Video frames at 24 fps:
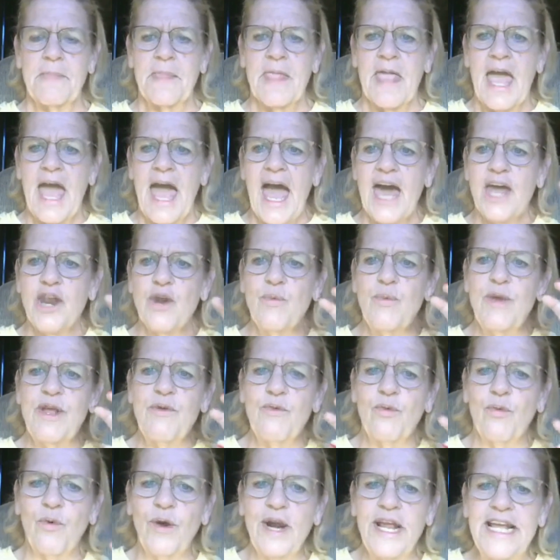How do we
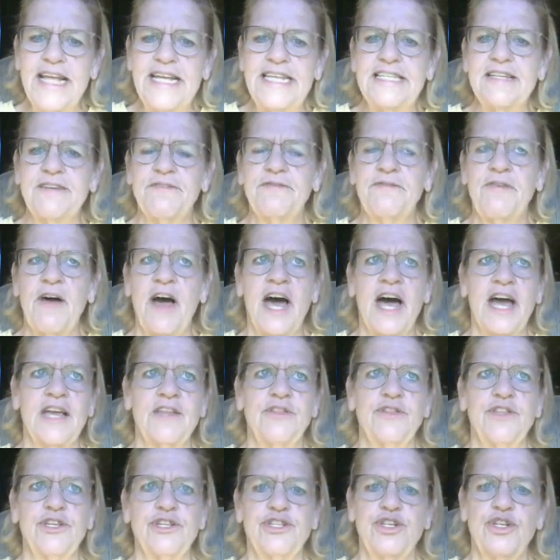
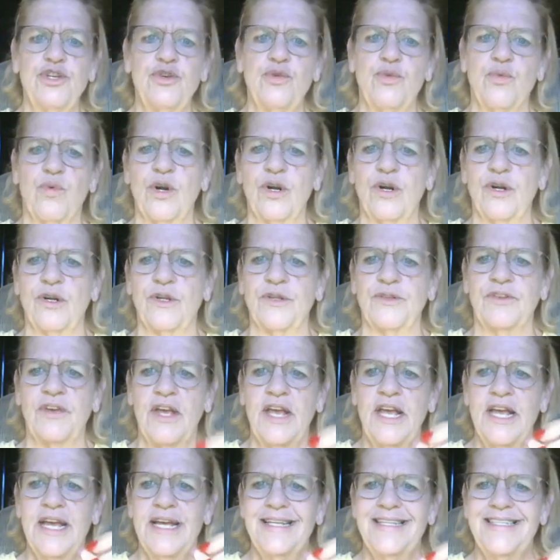redefine the two worlds
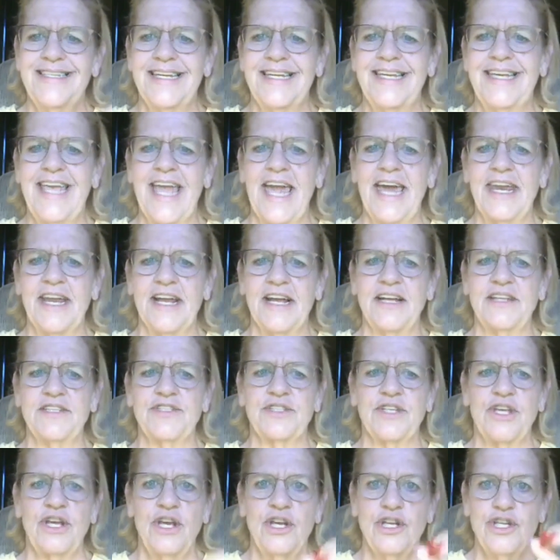to get us
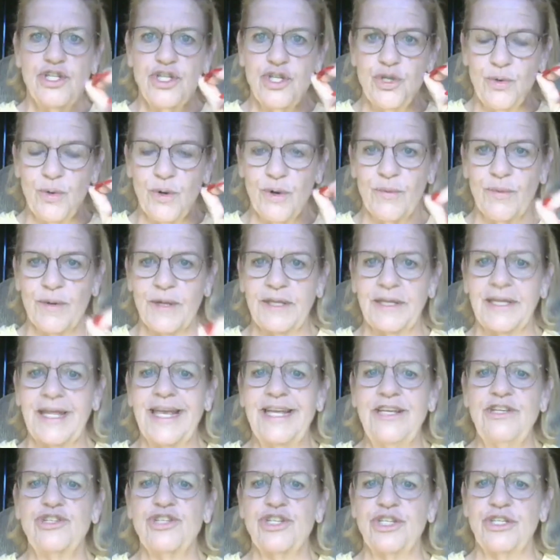to a
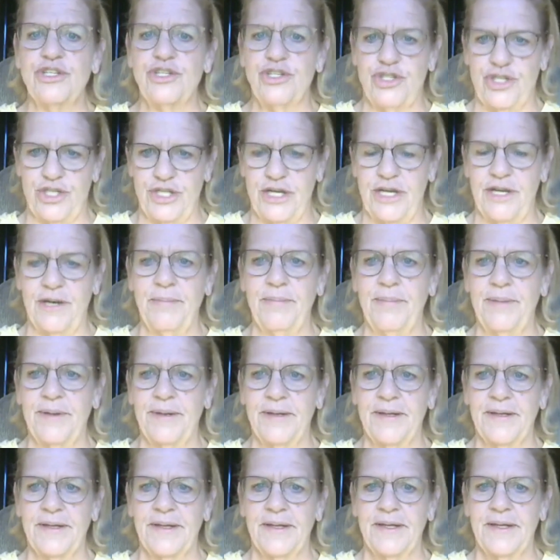relationship
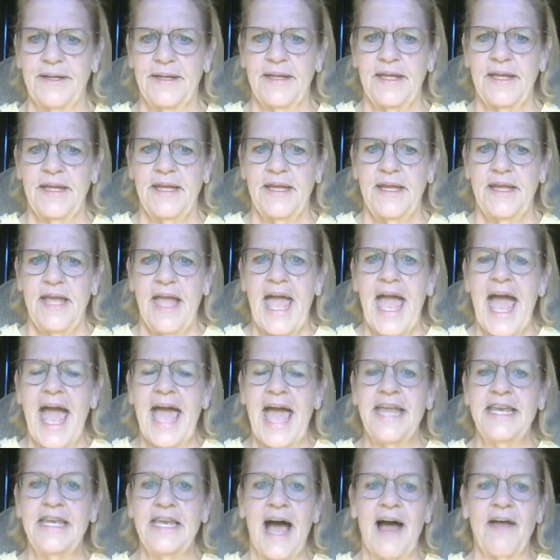
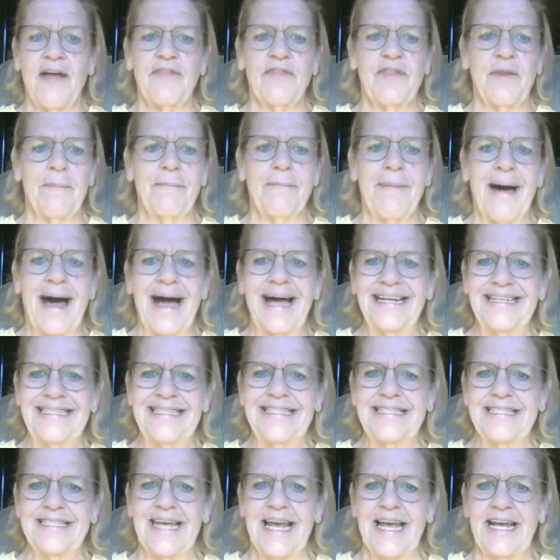and not the
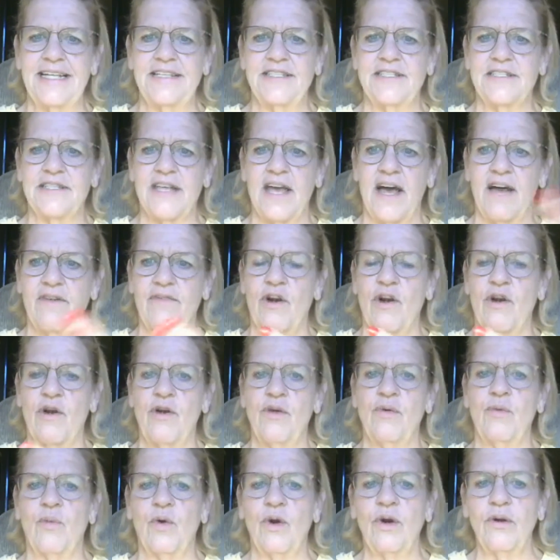mindsets of our
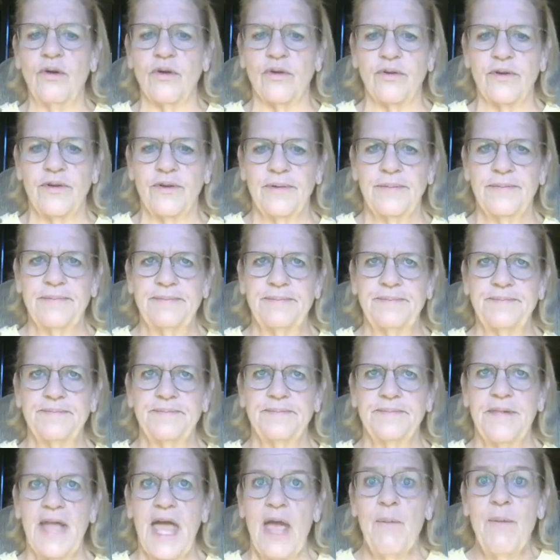own world?
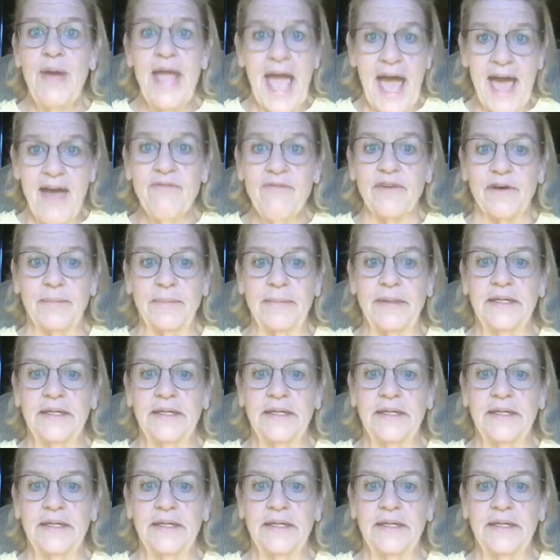And we have them.